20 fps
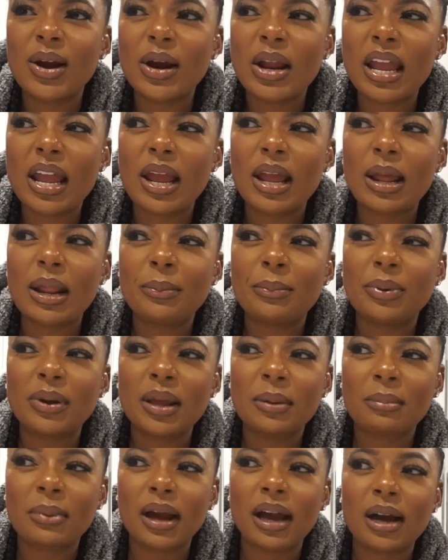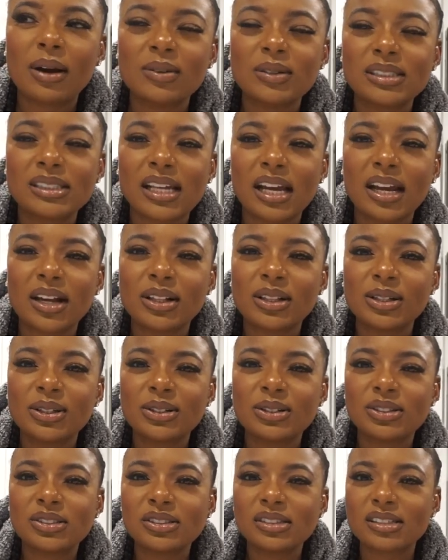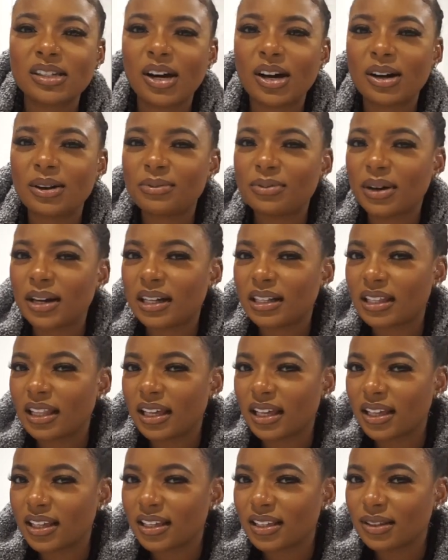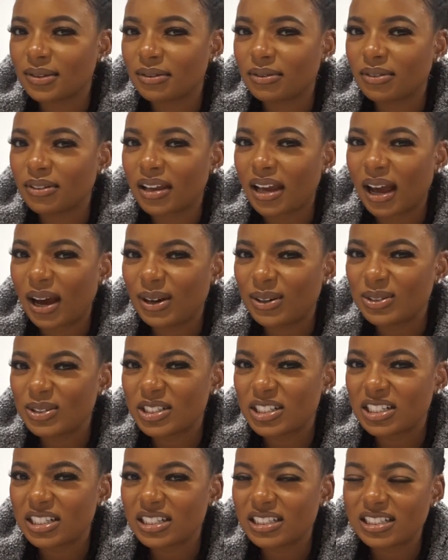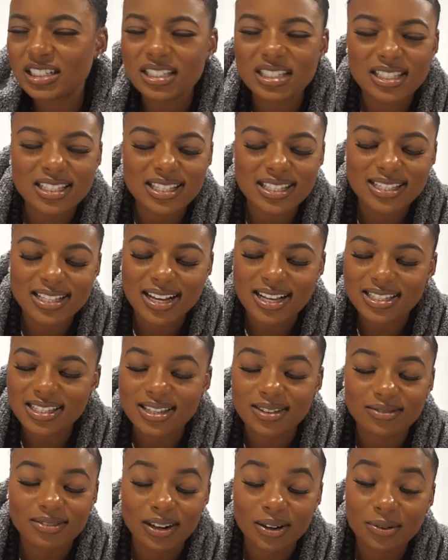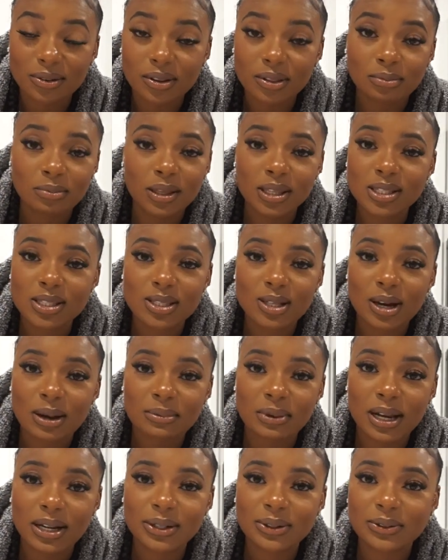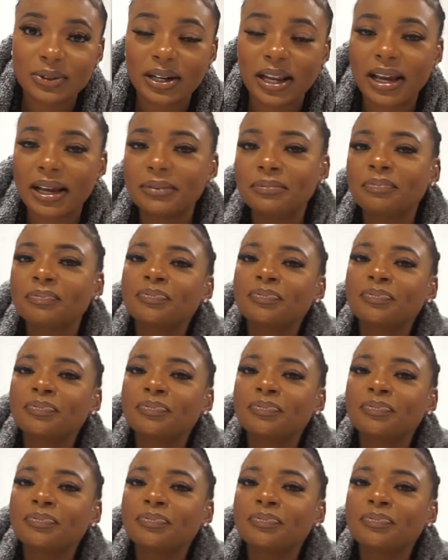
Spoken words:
and putting my outside clothes on my like couch just does not sit right with me, so I'm not doing that.